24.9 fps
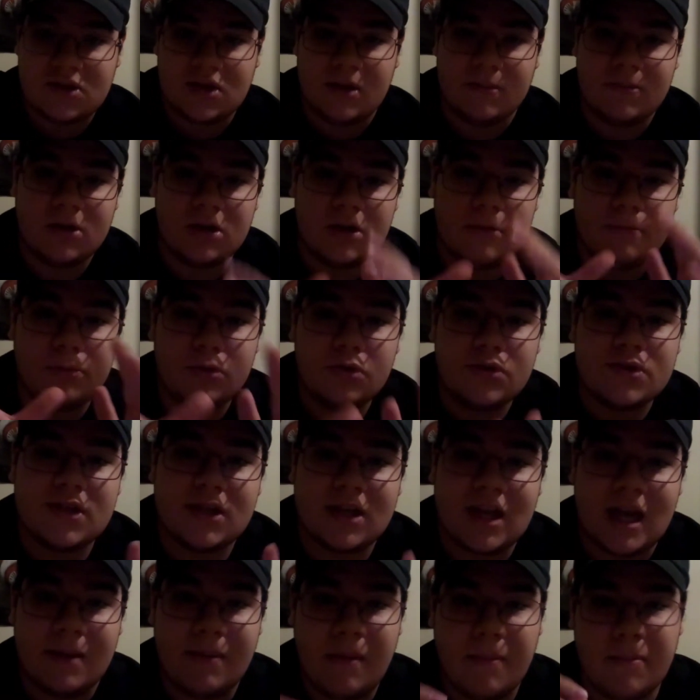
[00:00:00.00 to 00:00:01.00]
so I'm going to pause the
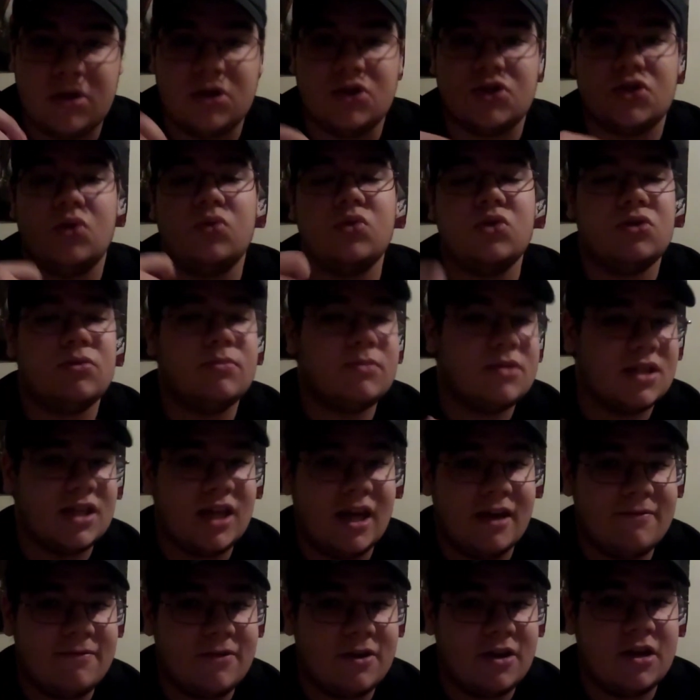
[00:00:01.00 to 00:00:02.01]
camera, I'm going to solder them
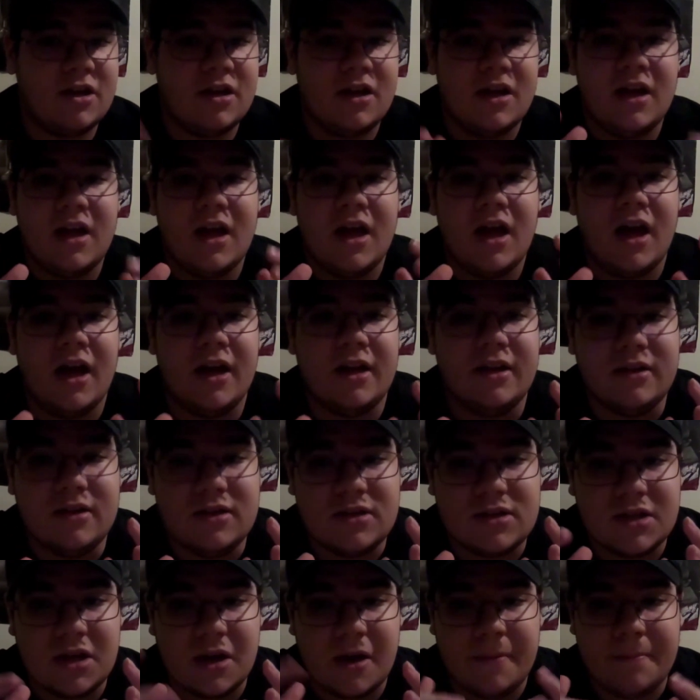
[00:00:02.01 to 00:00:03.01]
together,
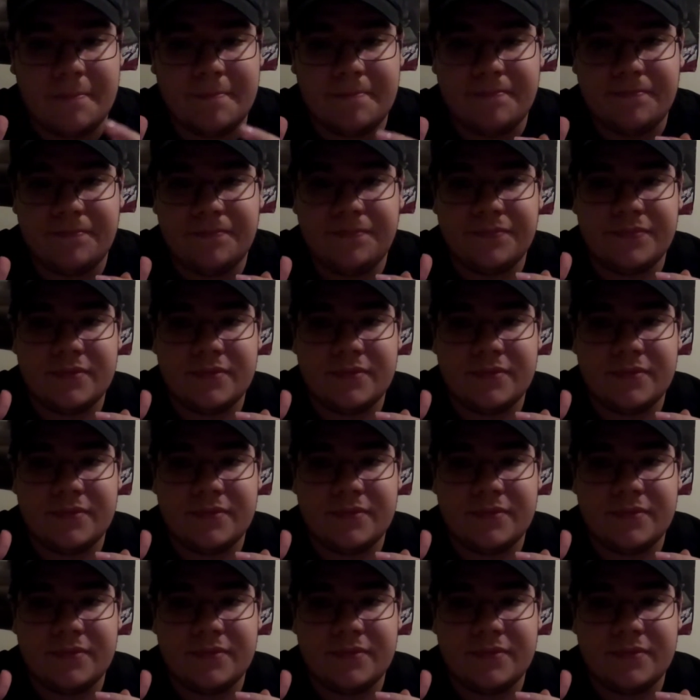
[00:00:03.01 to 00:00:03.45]
and then